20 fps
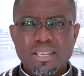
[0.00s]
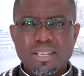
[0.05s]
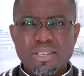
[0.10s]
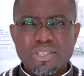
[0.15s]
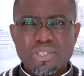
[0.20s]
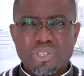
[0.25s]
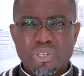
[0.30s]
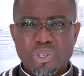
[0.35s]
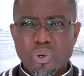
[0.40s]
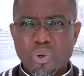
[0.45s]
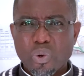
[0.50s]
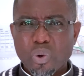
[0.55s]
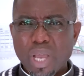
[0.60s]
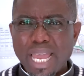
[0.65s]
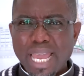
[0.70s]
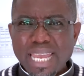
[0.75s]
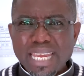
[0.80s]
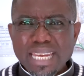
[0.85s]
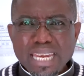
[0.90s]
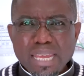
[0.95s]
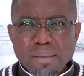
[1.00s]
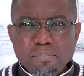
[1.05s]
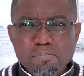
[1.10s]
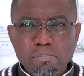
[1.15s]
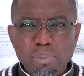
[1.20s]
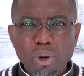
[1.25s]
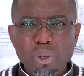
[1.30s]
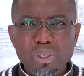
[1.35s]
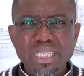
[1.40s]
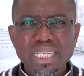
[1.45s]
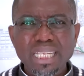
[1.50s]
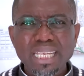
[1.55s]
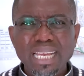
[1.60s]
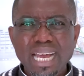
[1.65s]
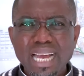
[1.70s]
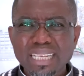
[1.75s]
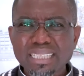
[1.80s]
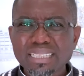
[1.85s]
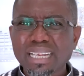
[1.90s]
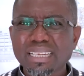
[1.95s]
So anybody
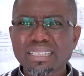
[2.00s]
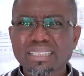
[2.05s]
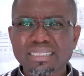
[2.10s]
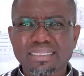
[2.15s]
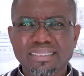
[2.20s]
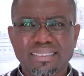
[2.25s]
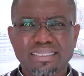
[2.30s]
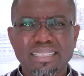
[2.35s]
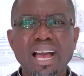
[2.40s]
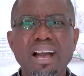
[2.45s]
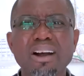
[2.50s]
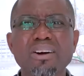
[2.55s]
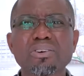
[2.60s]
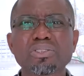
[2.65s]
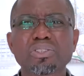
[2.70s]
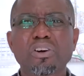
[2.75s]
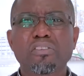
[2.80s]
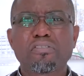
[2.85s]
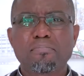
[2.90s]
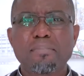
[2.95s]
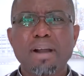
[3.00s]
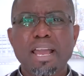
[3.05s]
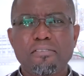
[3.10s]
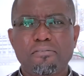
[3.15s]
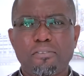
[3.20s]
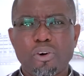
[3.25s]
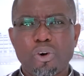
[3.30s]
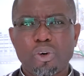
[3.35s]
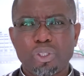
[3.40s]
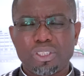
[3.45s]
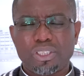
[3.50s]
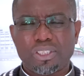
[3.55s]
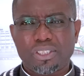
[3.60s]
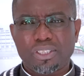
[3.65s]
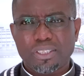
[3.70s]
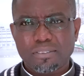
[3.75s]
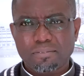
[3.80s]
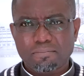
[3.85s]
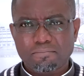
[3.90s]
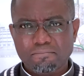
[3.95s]
under the sound of my
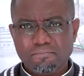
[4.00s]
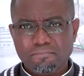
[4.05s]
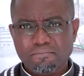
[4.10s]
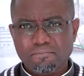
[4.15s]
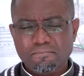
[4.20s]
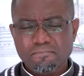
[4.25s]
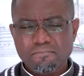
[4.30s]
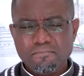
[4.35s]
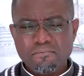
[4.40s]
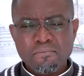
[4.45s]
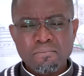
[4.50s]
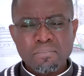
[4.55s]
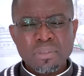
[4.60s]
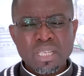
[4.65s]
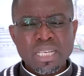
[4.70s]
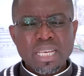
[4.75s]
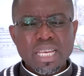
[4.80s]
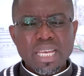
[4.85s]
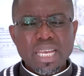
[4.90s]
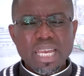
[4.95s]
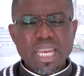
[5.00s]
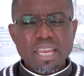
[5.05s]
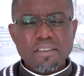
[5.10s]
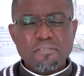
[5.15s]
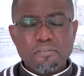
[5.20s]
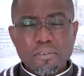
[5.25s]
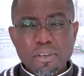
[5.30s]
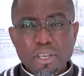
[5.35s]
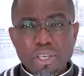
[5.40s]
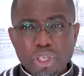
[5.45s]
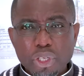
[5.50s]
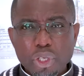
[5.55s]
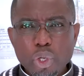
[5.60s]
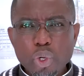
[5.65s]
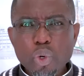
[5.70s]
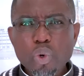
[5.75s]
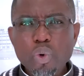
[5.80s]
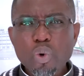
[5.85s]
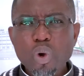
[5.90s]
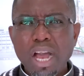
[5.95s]
voice, if
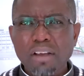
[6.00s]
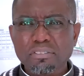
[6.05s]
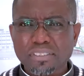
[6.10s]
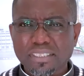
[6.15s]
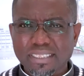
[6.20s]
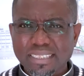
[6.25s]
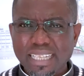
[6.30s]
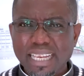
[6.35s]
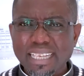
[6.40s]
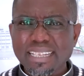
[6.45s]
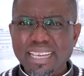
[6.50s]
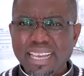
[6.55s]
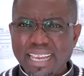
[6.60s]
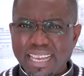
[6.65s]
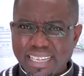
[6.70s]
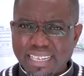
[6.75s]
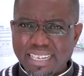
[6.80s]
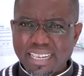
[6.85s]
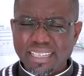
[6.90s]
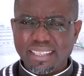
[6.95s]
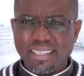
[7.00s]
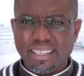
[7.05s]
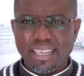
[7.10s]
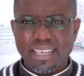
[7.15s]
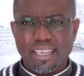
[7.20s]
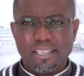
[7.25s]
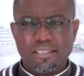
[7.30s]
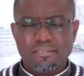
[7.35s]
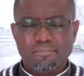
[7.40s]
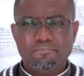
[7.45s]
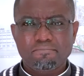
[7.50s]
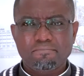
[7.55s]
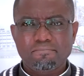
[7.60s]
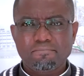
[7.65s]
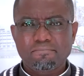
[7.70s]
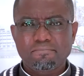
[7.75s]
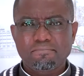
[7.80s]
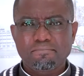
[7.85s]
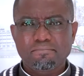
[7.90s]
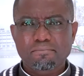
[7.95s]
you have said anything,
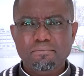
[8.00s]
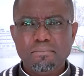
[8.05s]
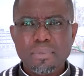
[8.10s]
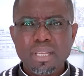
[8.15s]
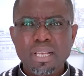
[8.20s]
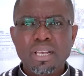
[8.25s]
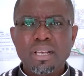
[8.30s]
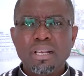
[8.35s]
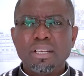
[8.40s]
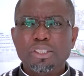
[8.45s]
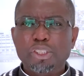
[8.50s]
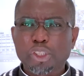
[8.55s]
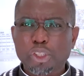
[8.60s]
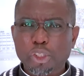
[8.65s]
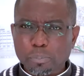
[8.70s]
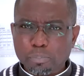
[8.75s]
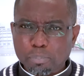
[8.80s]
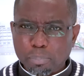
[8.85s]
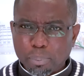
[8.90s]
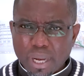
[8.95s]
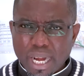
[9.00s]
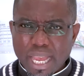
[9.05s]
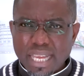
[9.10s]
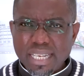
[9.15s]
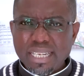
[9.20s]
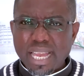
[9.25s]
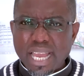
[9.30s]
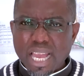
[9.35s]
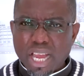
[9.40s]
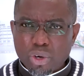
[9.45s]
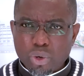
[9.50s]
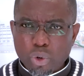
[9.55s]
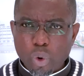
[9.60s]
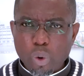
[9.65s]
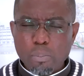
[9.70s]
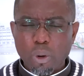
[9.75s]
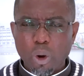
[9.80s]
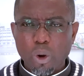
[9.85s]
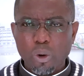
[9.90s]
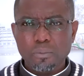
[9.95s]
spread a
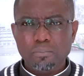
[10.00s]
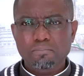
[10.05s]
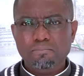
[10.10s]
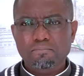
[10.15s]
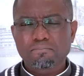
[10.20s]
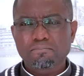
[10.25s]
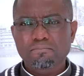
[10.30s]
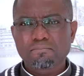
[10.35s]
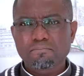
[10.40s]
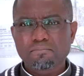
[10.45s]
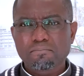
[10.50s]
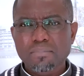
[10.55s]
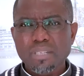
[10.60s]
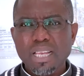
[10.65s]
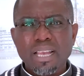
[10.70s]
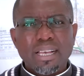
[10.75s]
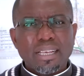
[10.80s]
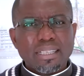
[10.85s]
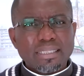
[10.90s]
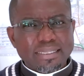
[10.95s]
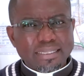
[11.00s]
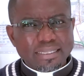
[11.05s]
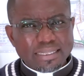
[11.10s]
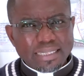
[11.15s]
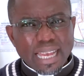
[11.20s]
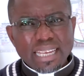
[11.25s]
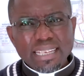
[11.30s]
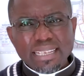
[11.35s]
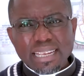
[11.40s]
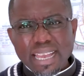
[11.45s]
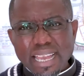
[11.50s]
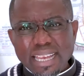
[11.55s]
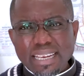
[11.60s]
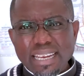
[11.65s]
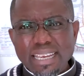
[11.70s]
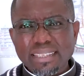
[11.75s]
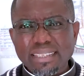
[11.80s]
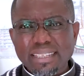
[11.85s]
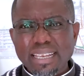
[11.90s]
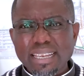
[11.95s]
rumor, said
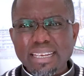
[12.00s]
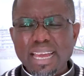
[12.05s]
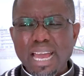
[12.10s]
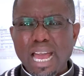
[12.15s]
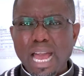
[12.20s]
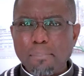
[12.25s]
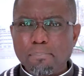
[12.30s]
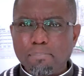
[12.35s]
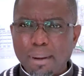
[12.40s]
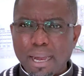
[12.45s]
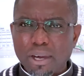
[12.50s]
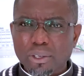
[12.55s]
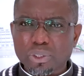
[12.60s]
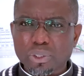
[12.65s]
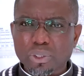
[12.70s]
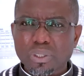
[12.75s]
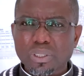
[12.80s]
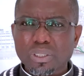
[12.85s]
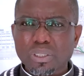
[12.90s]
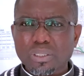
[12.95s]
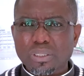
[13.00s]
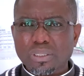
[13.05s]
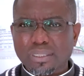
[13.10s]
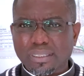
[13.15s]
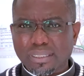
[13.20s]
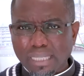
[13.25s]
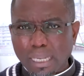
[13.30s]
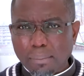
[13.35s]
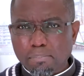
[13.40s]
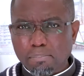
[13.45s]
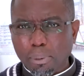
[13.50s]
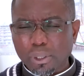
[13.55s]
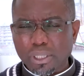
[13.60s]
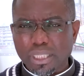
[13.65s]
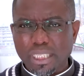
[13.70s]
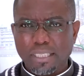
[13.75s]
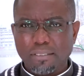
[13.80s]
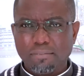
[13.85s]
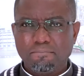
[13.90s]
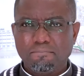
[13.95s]
anything about
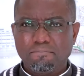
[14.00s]
somebody,